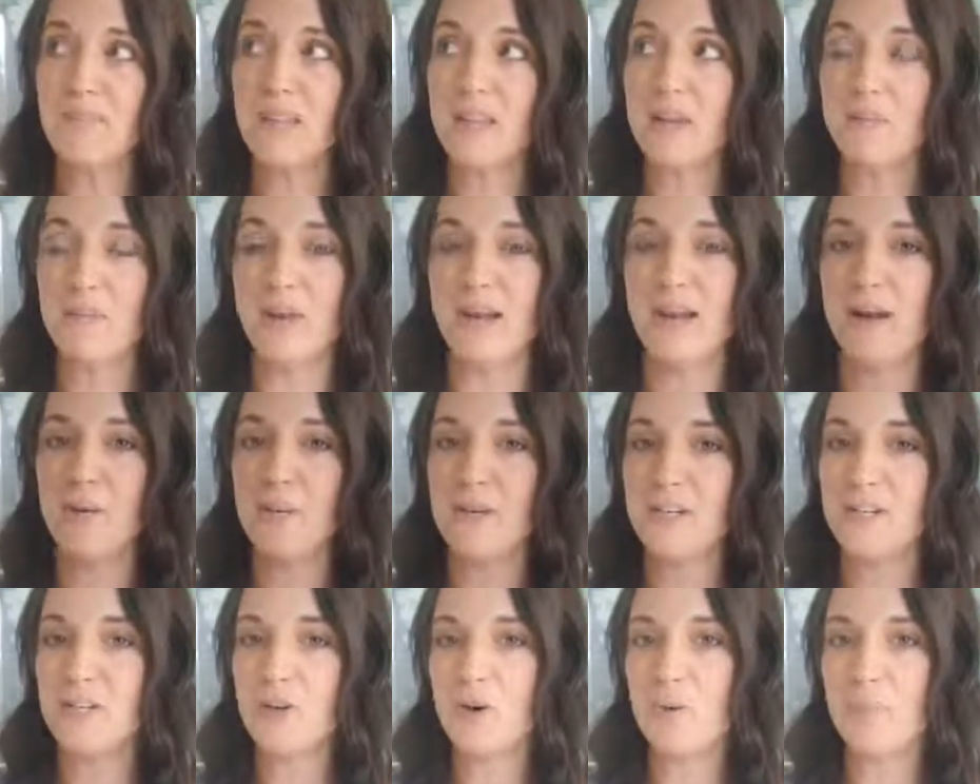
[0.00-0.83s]
But I
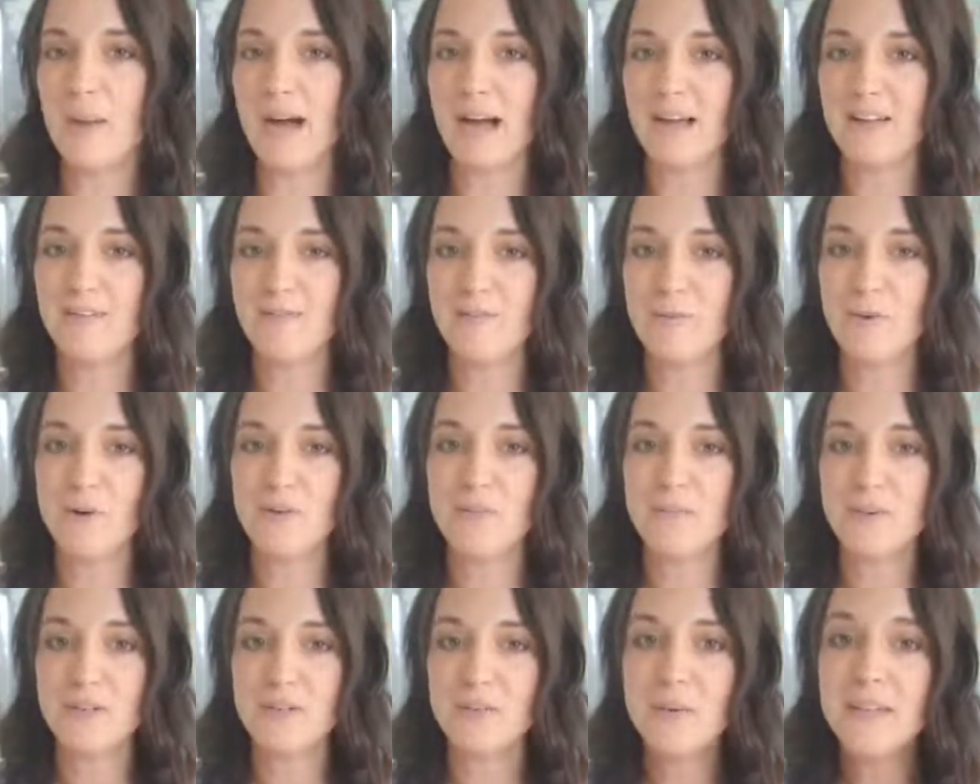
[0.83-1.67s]
would go back and forth
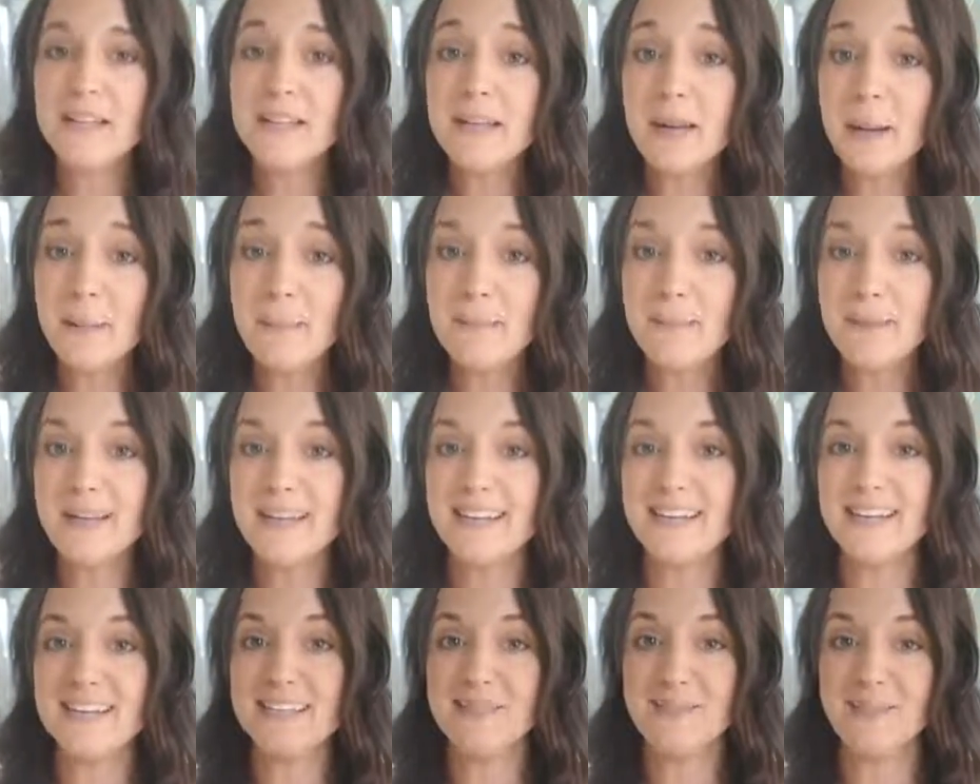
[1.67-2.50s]
between them
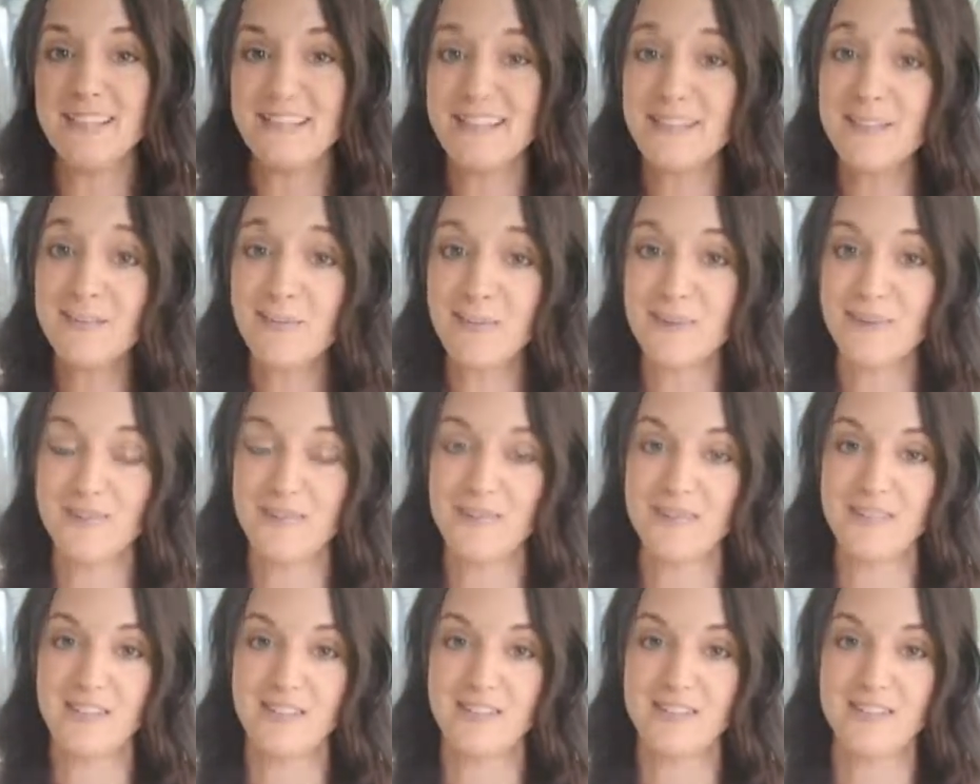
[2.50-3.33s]
because my teeth were so
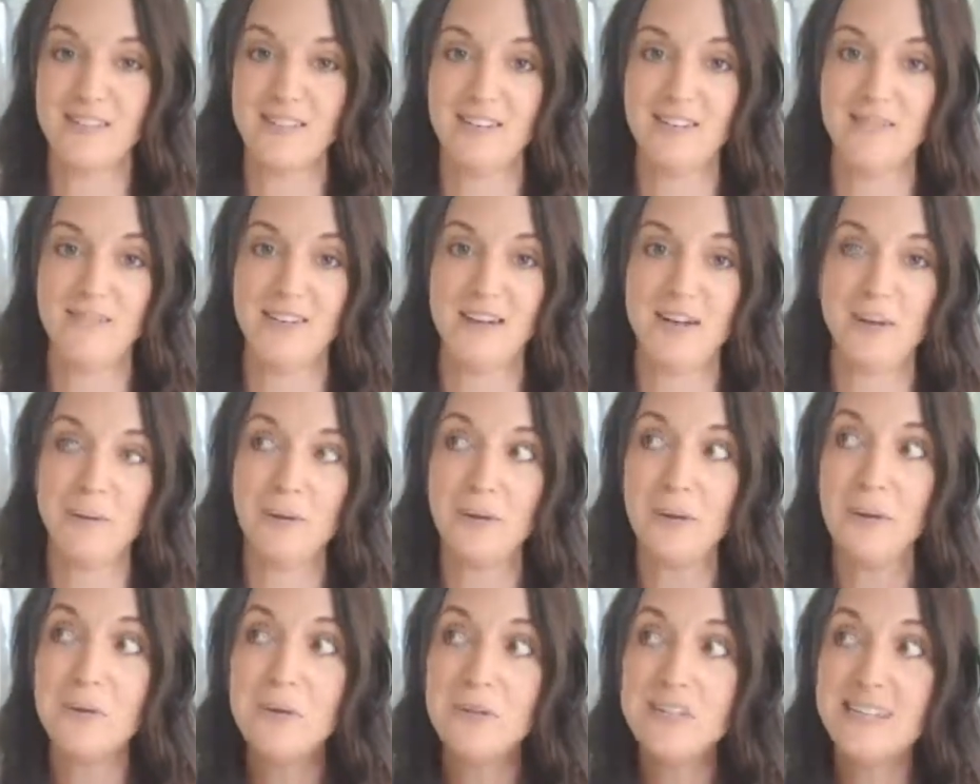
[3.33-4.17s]
sensitive. And I would
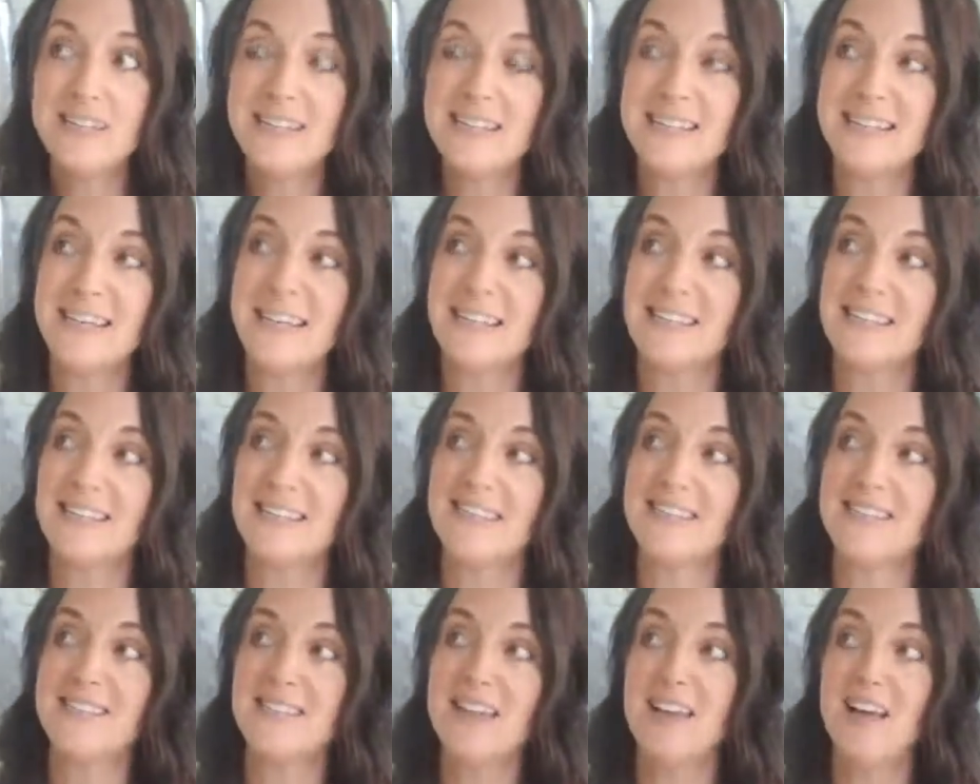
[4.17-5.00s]
go to the
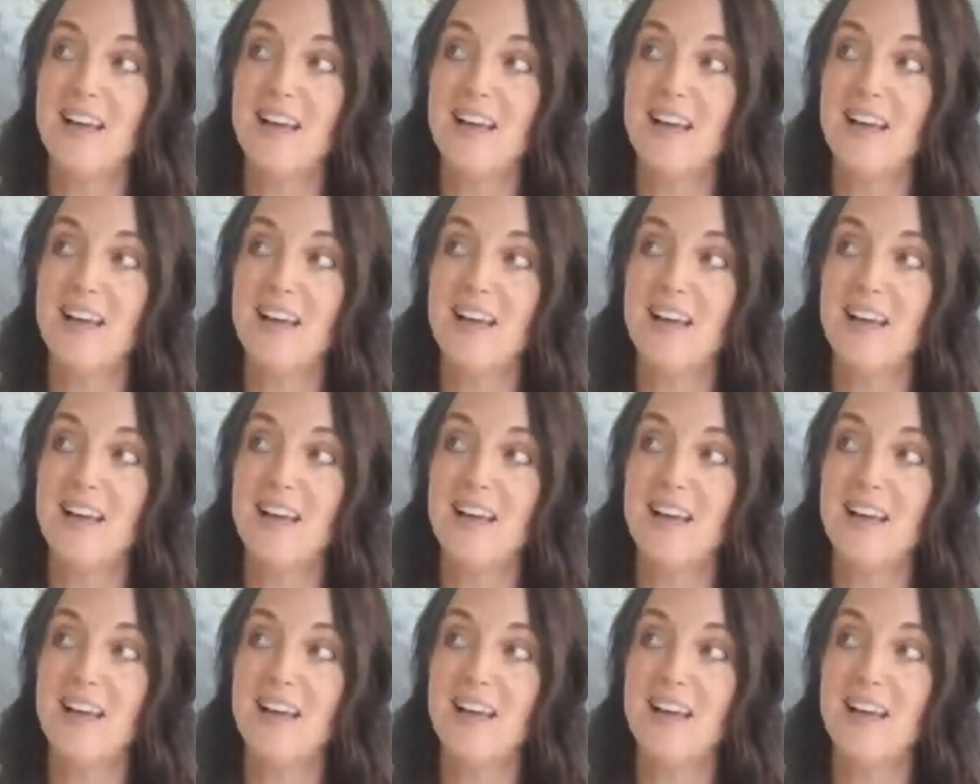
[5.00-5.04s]
dentist